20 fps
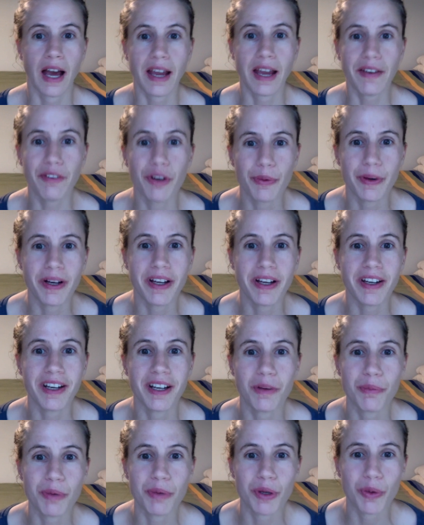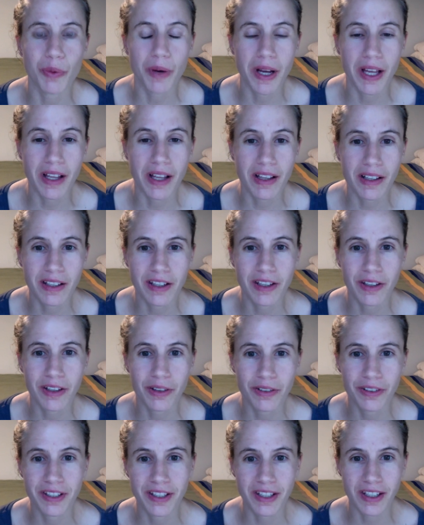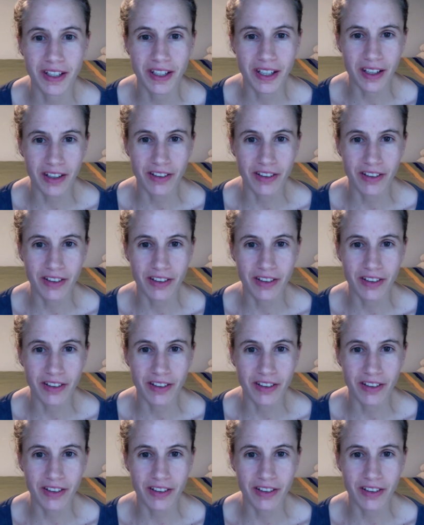Everyone, I hope you're well. You did it.